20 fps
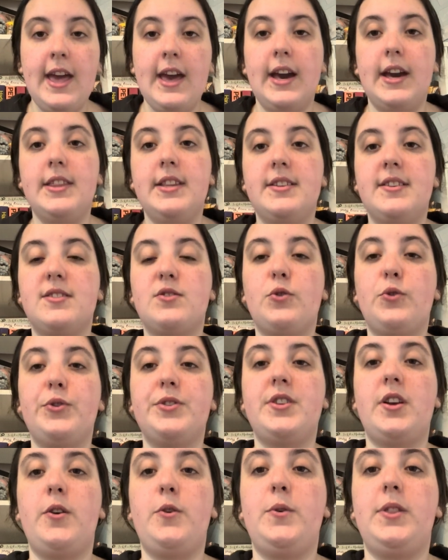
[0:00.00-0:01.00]
And this is
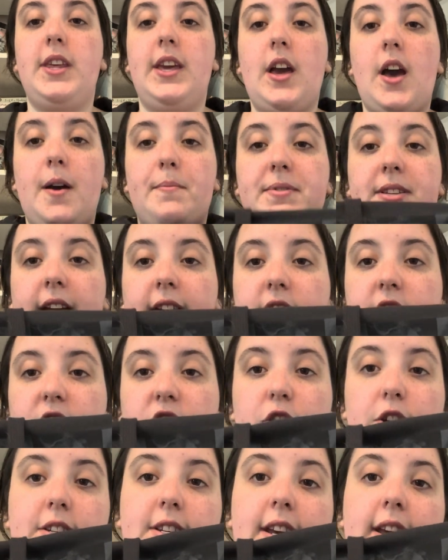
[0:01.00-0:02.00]
also the updated
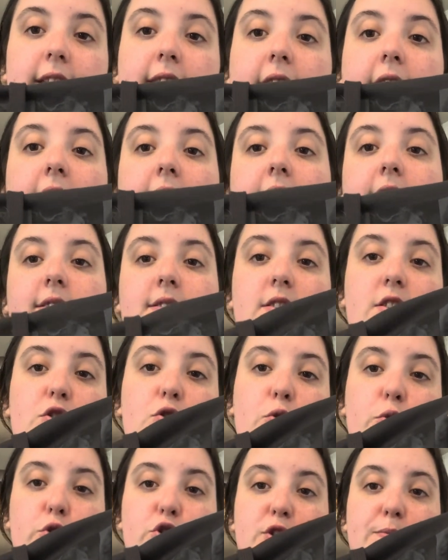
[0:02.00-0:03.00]
hoodie that has the
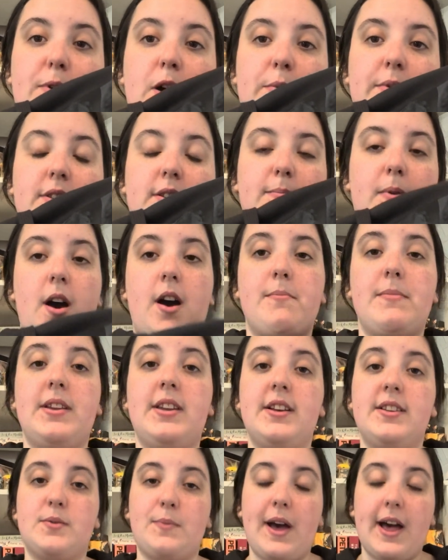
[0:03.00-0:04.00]
Tortured Poets department
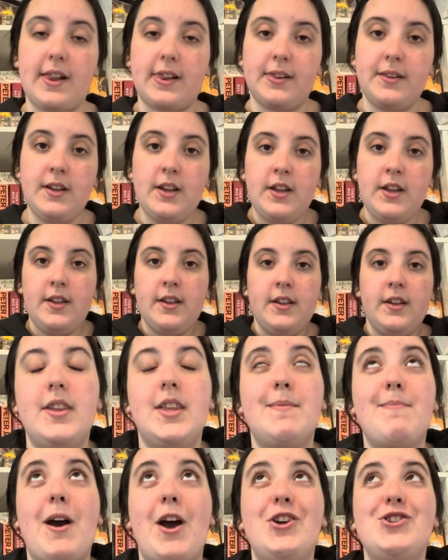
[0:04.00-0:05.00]
as well.
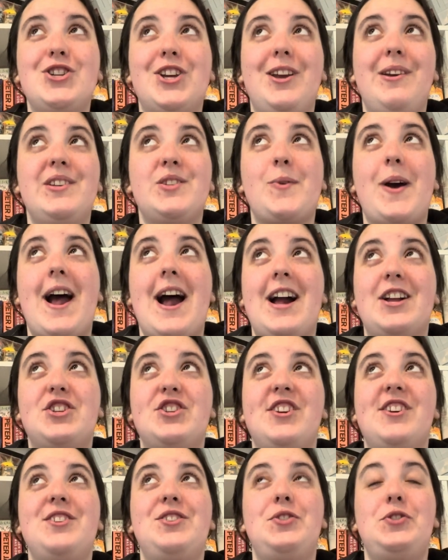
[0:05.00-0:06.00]
The merch queues were
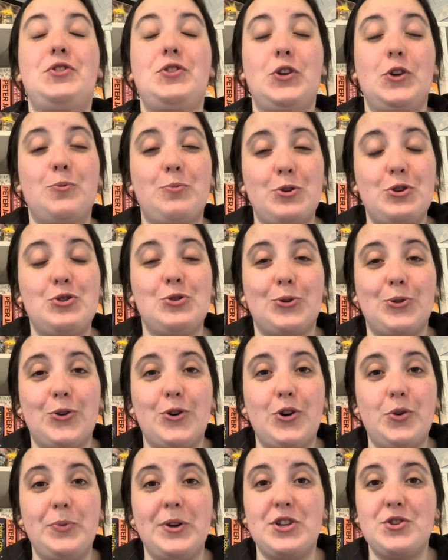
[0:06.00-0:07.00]
actually super
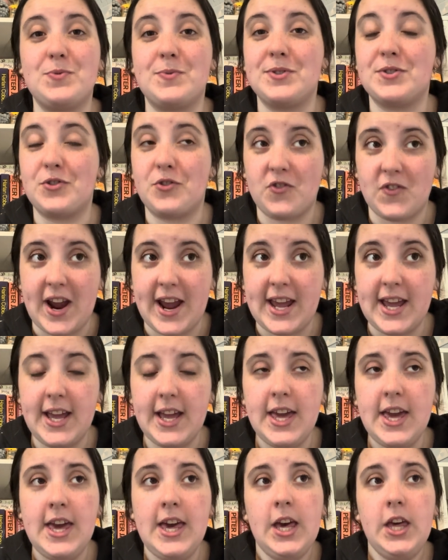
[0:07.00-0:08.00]
short, which was great.
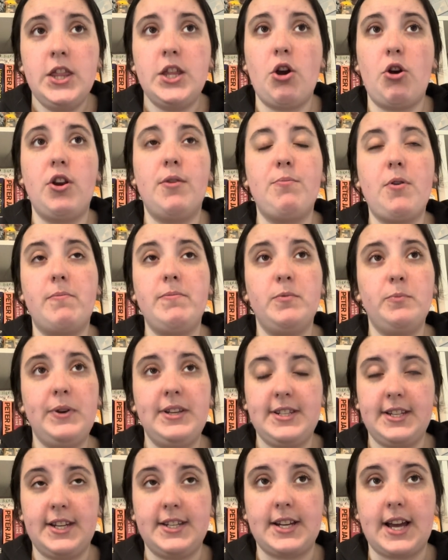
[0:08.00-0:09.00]
The only problem we
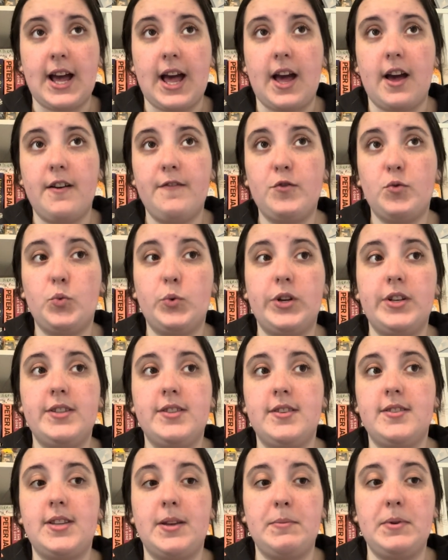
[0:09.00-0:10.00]
did have
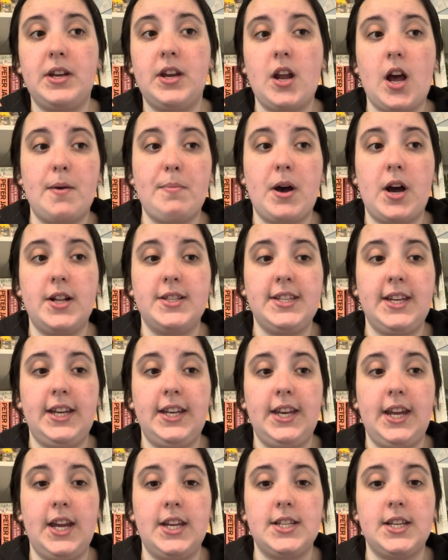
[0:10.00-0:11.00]
was somebody in our party
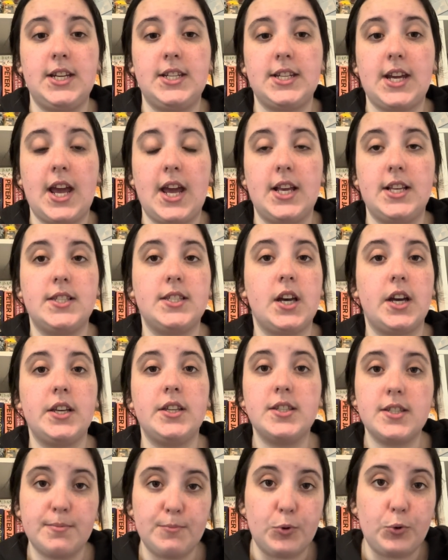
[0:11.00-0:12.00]
needed a size
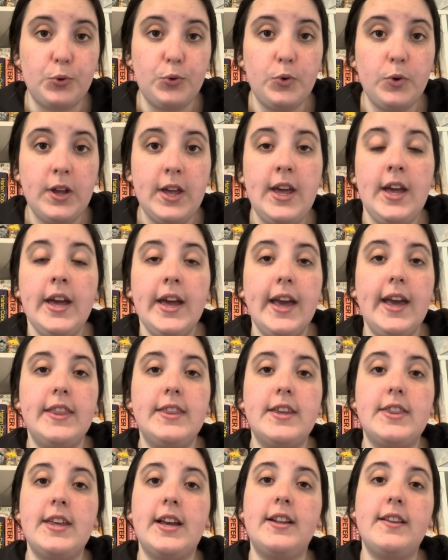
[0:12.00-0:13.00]
small in
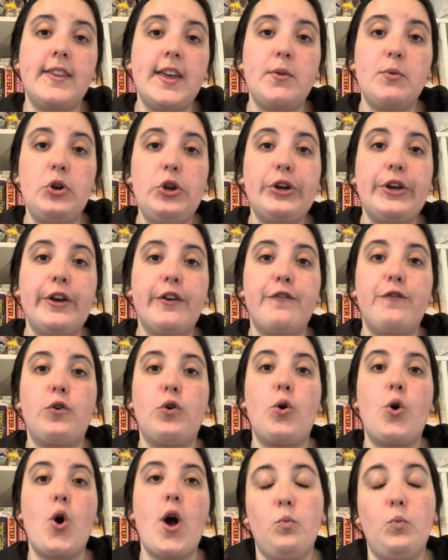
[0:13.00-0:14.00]
the thing that they were looking
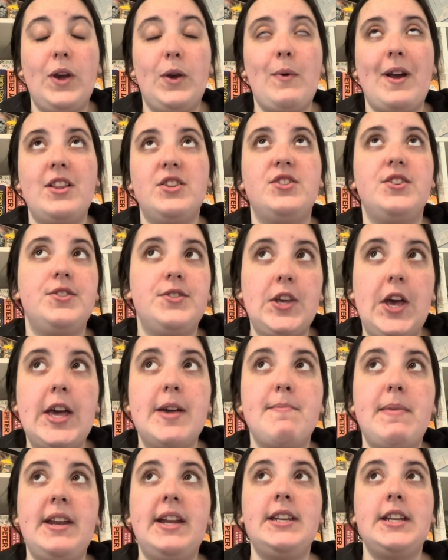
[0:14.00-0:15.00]
for. We went to so
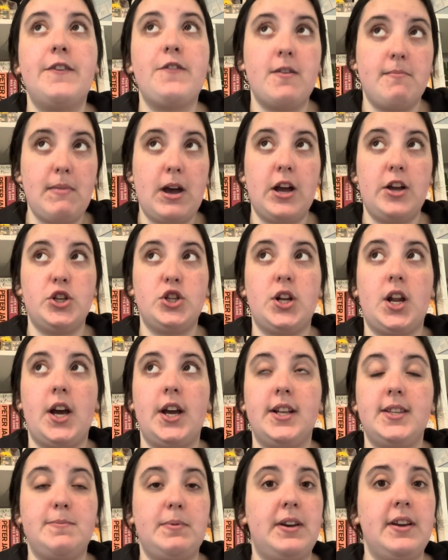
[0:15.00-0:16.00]
many different merch
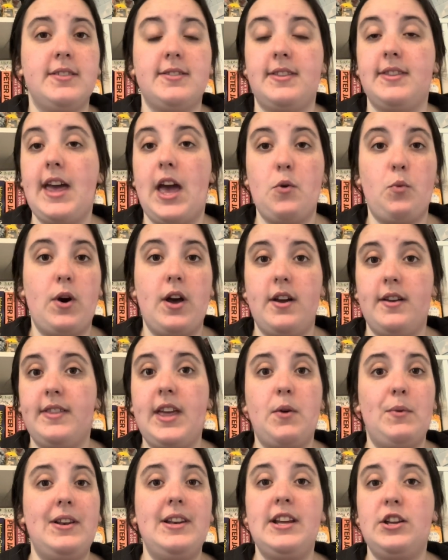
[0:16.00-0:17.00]
lines because they were
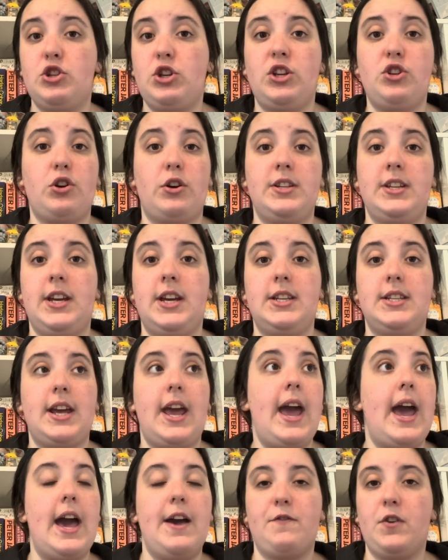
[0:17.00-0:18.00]
literally dotted
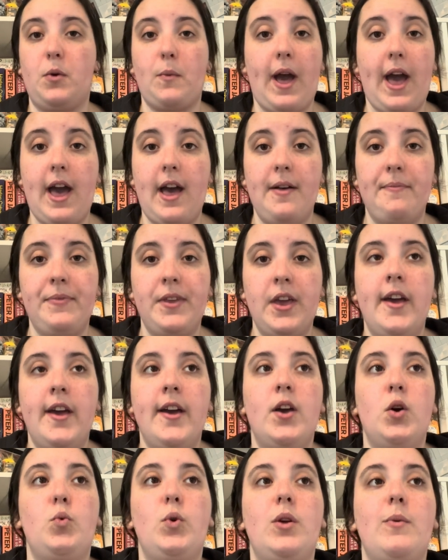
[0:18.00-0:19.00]
everywhere.
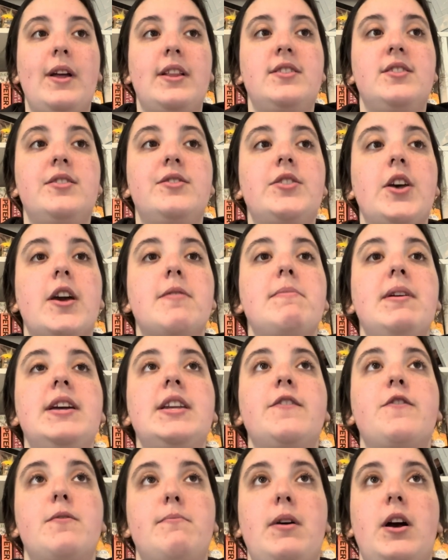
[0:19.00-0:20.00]
We went to so many
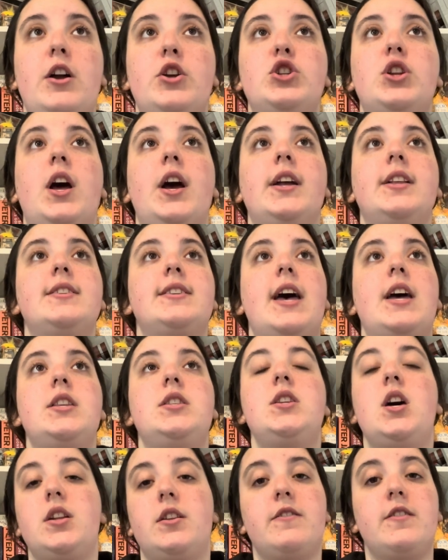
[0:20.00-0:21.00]
different merch lines and
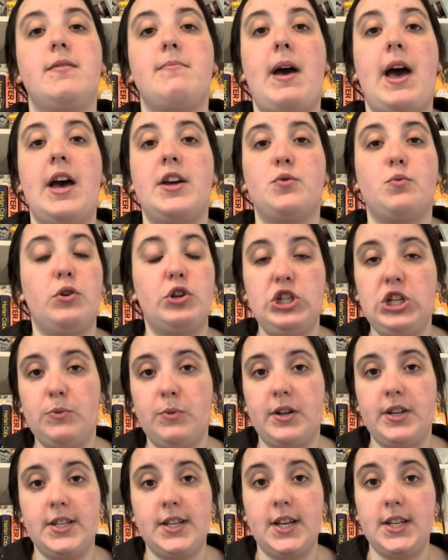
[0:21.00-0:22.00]
none of them had what she
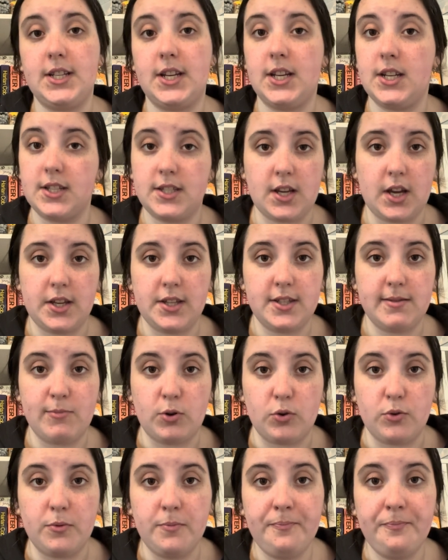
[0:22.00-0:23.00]
wanted in a size
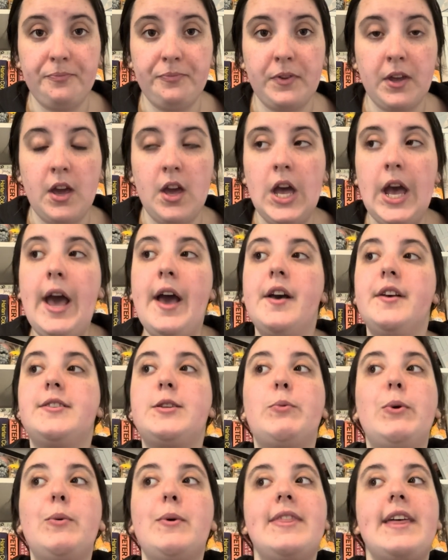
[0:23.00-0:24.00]
small. So
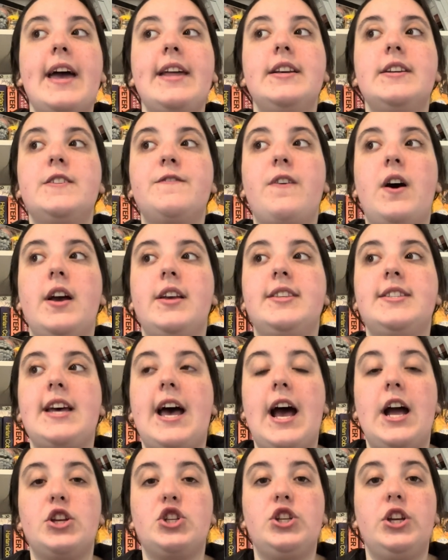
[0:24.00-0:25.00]
we were then advised to
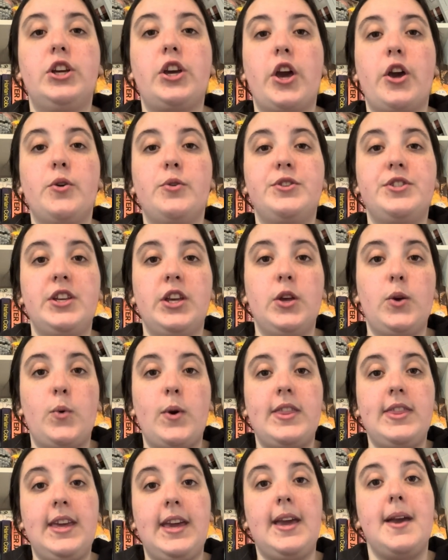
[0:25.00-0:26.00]
actually go to
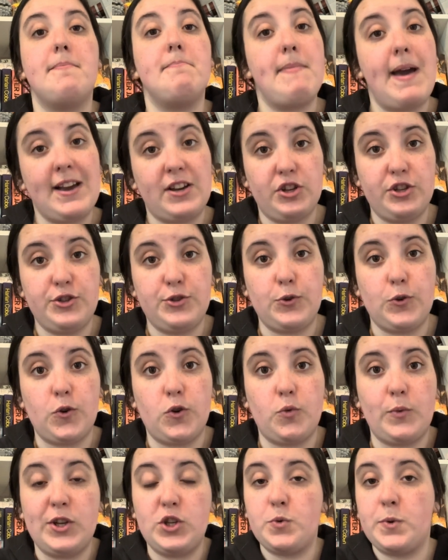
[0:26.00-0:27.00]
the mega store,
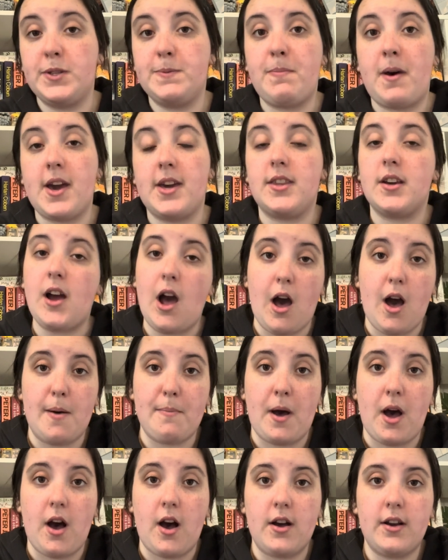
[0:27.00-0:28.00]
which was by the car
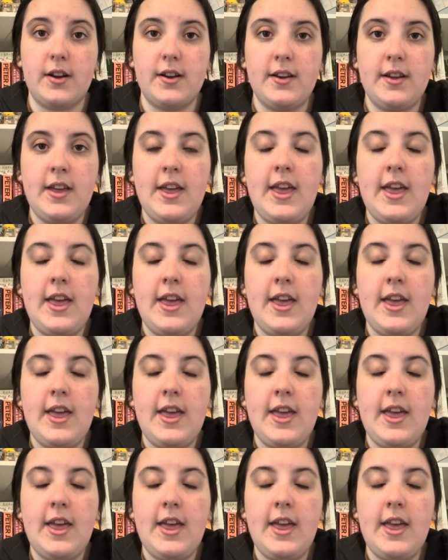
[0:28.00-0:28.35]
park.